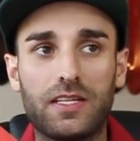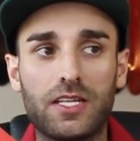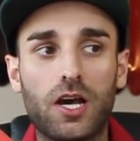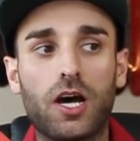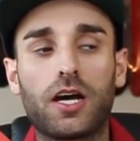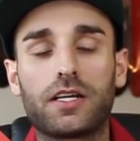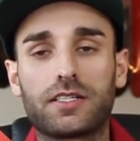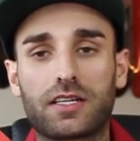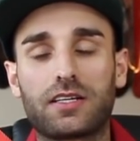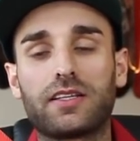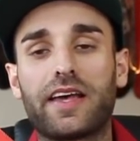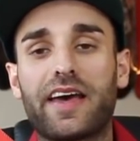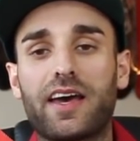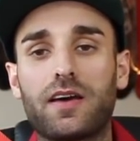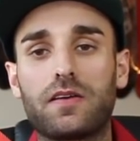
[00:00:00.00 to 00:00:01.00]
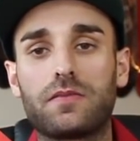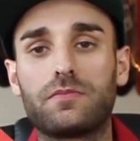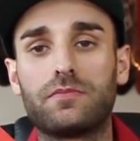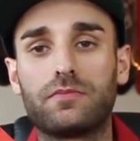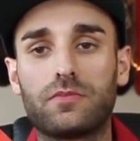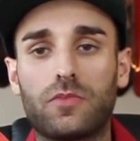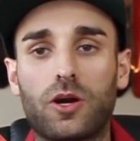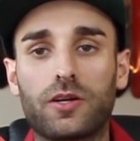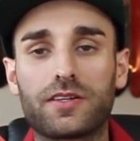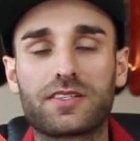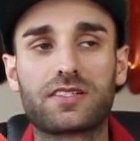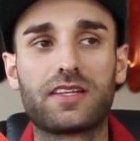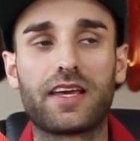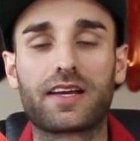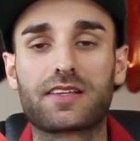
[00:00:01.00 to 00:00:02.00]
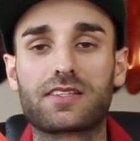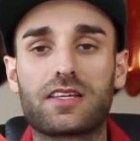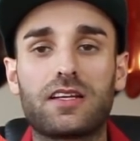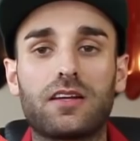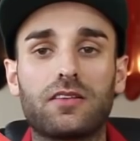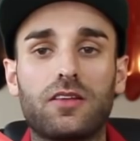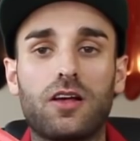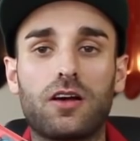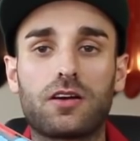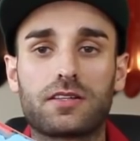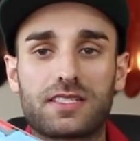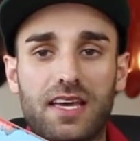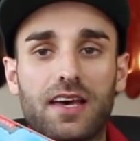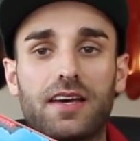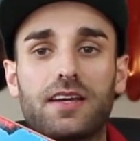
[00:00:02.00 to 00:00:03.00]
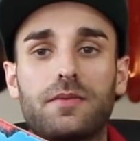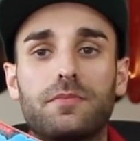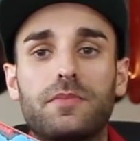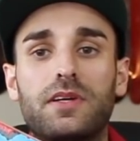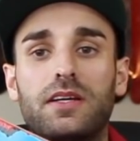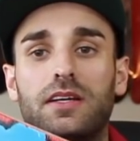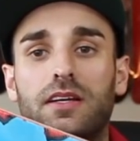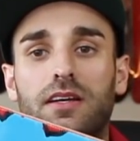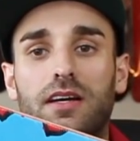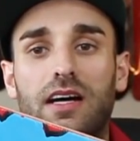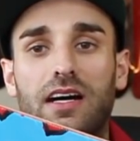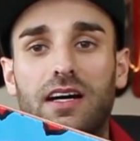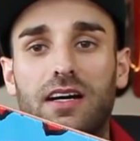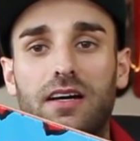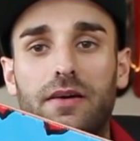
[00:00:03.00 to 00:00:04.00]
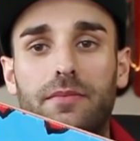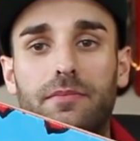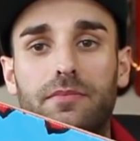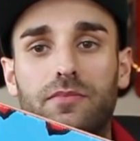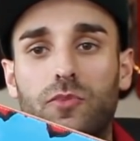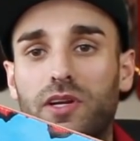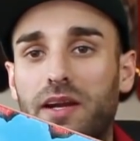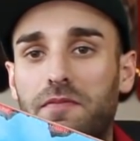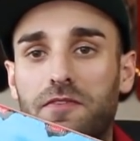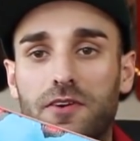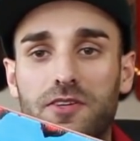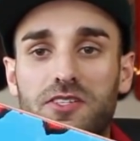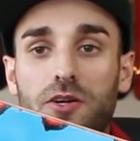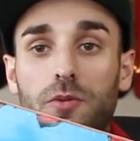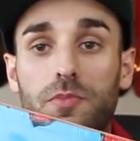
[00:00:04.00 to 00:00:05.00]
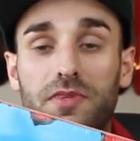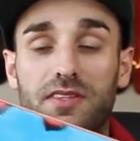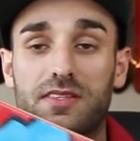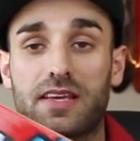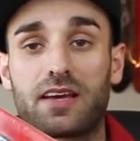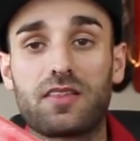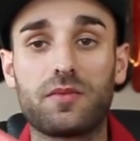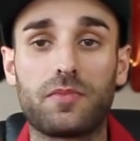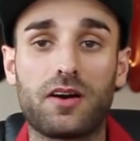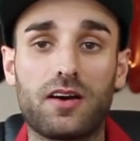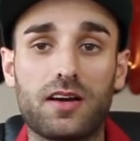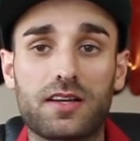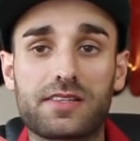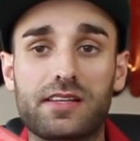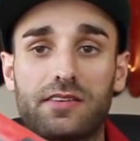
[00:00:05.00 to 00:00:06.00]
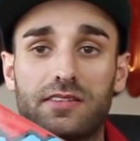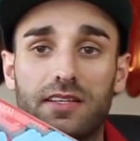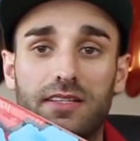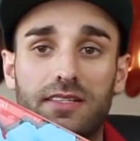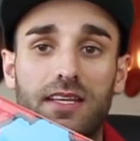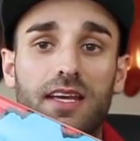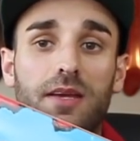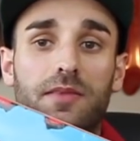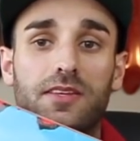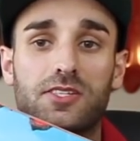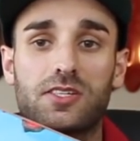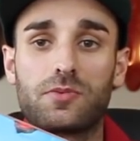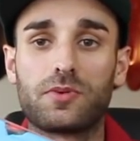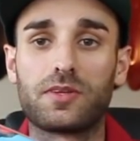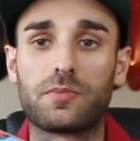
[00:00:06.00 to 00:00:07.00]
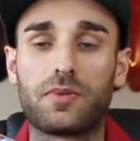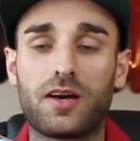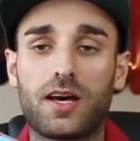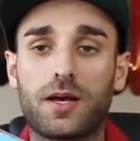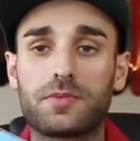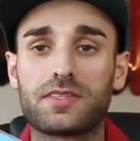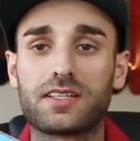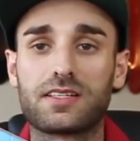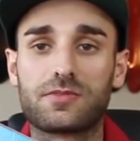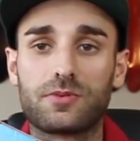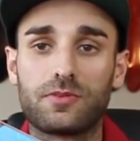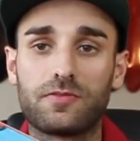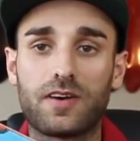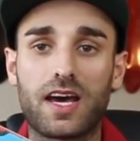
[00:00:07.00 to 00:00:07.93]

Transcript: non-collab artist decks in a long time. When I first opened this out of the box, I was like, damn, that shit really pops. Like, it's real